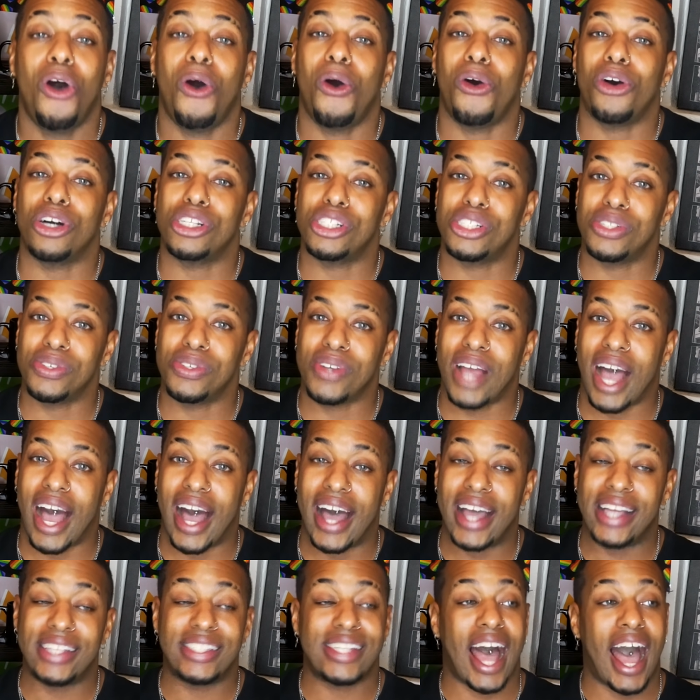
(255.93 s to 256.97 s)
Also,
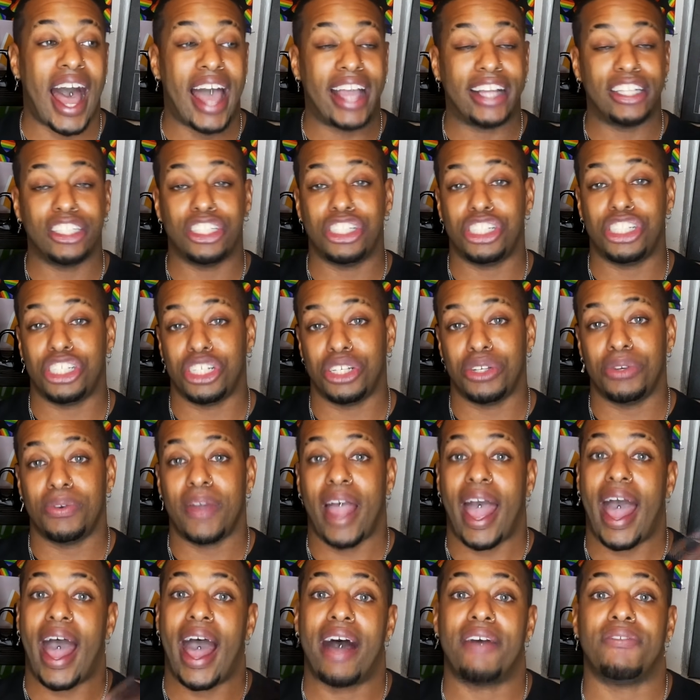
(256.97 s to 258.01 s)
guys, I do
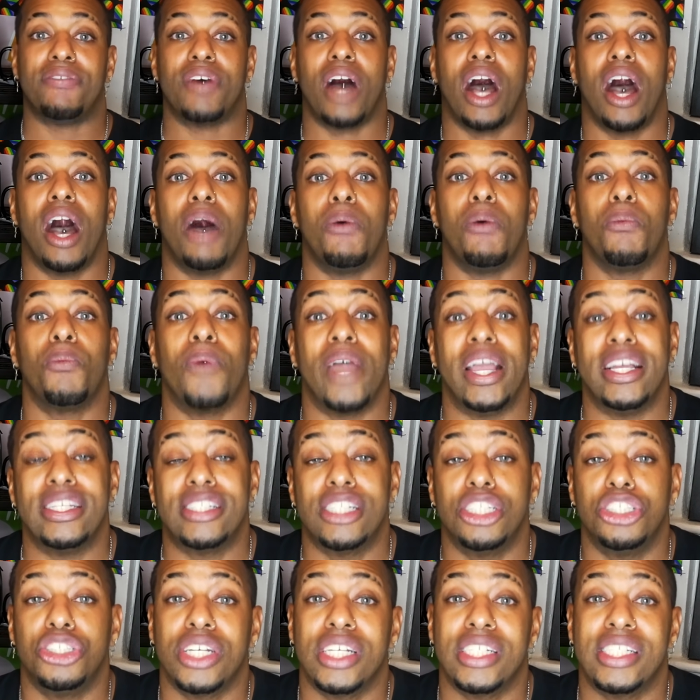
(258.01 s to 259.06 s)
have ways
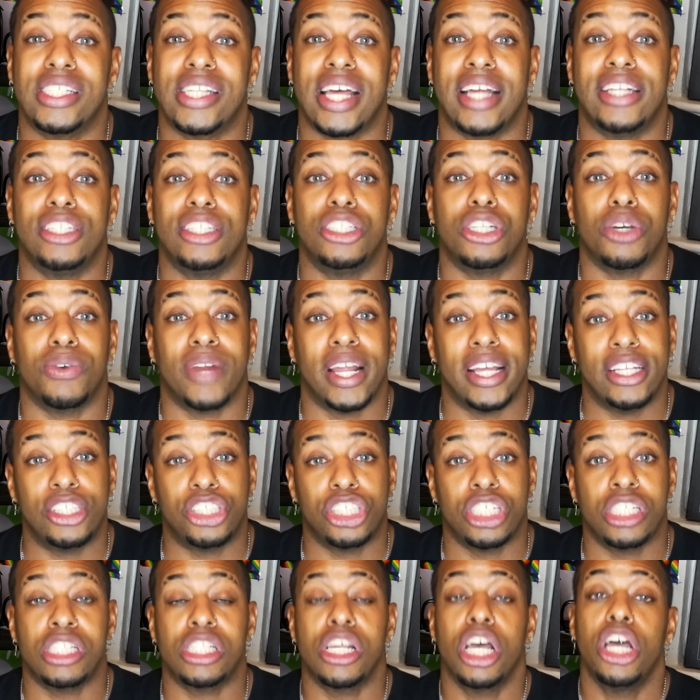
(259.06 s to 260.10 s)
that you can send
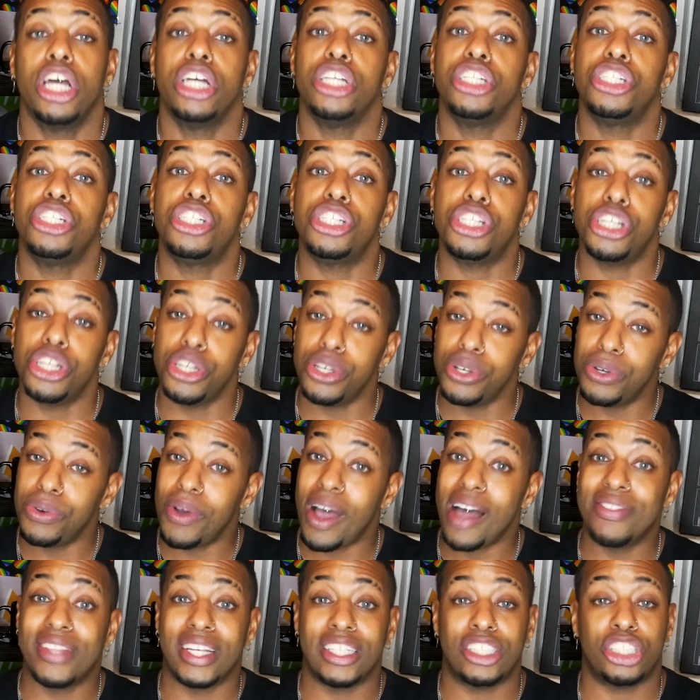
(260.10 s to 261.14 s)
donations
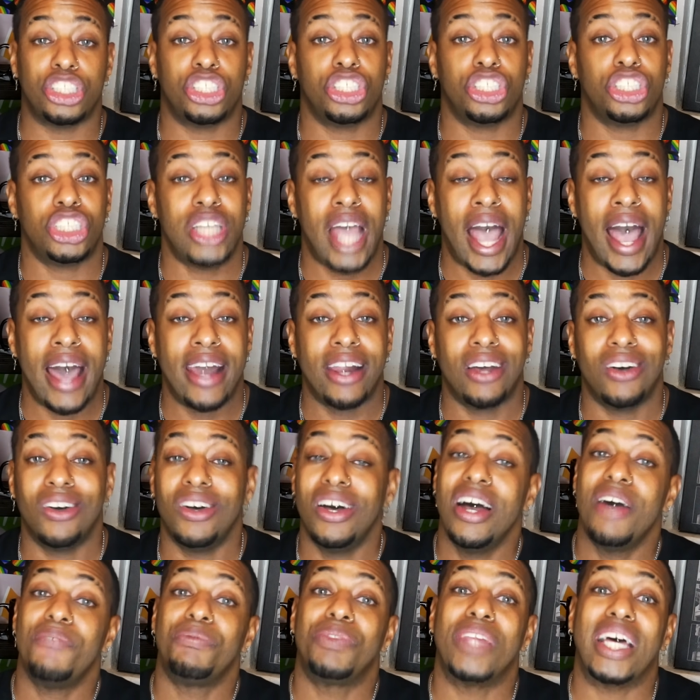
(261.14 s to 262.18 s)
to this channel.